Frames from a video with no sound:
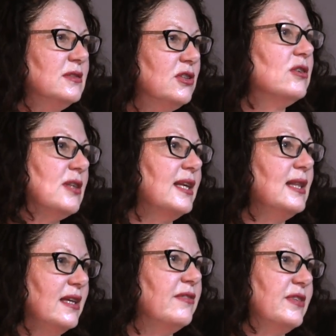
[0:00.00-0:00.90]
totally
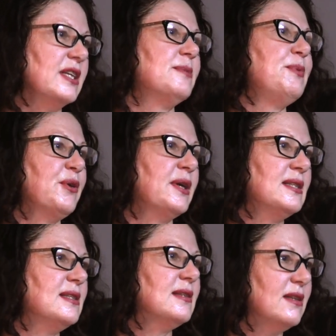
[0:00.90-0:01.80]
lived experience